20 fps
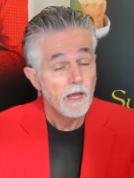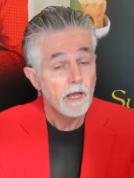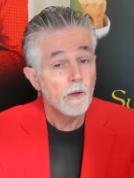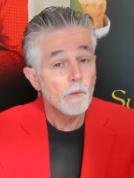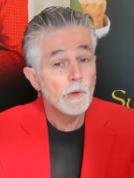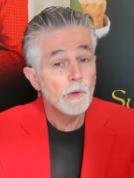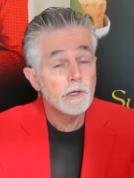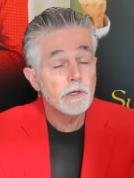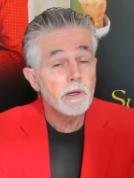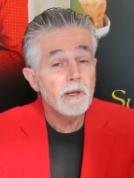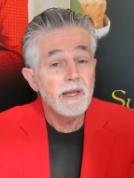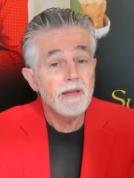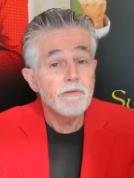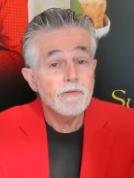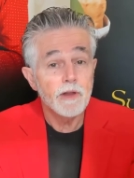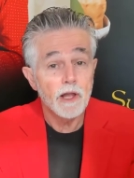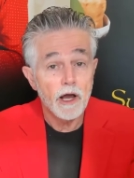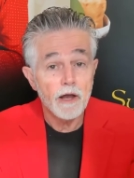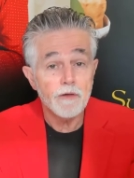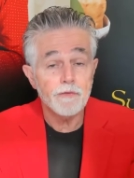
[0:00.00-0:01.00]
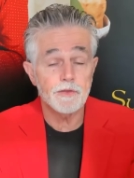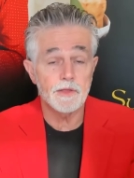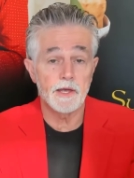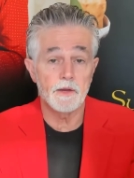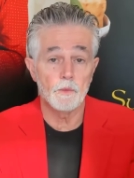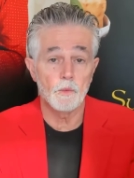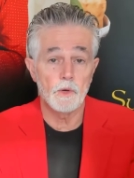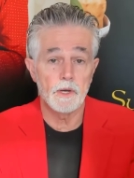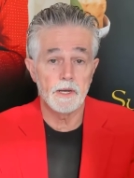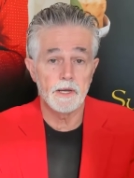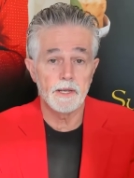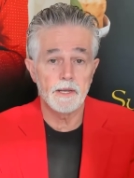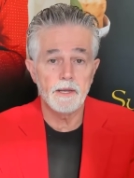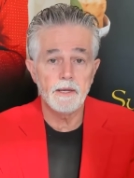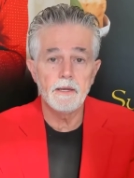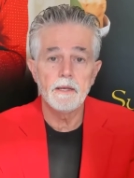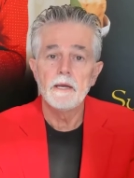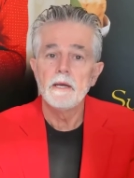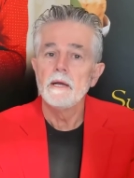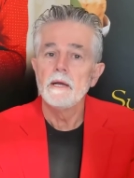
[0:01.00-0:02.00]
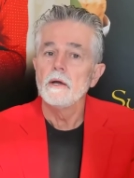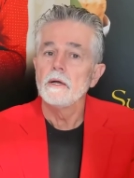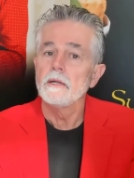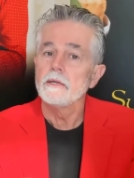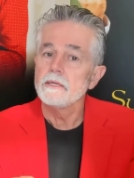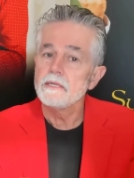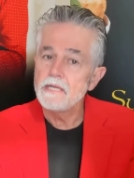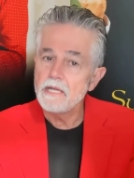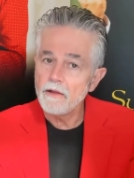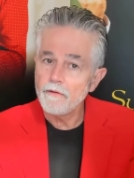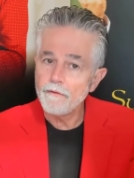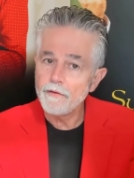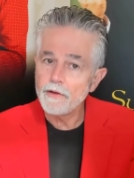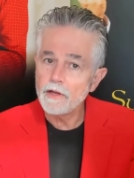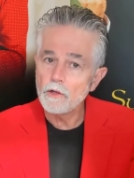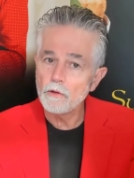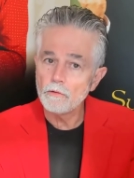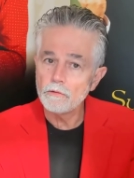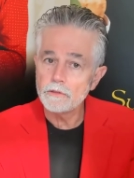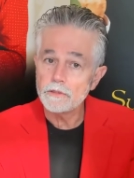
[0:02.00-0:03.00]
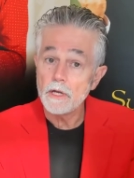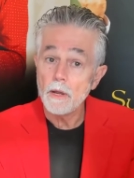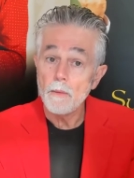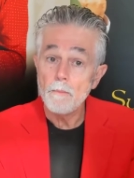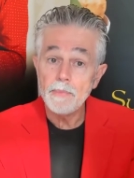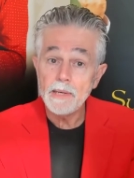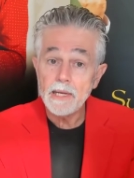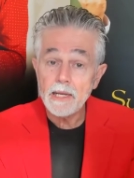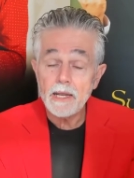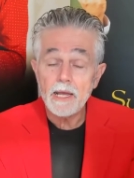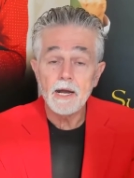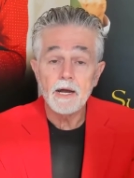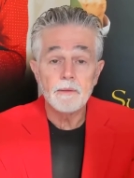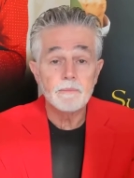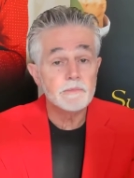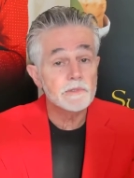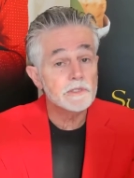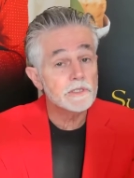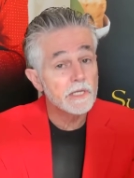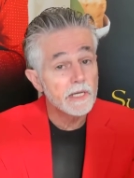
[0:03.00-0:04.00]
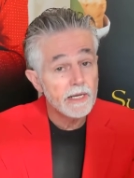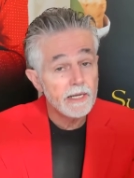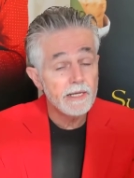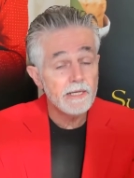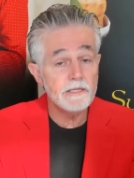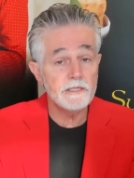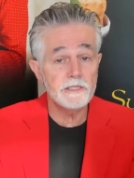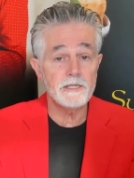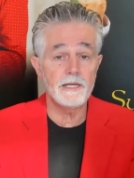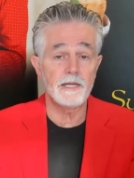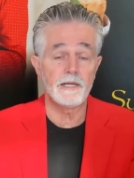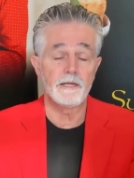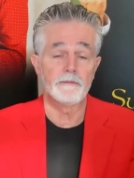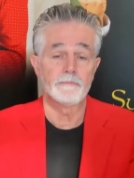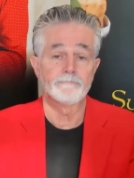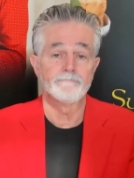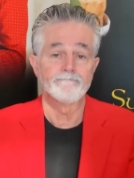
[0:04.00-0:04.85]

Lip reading: And when you live life that way, difficult becomes easy.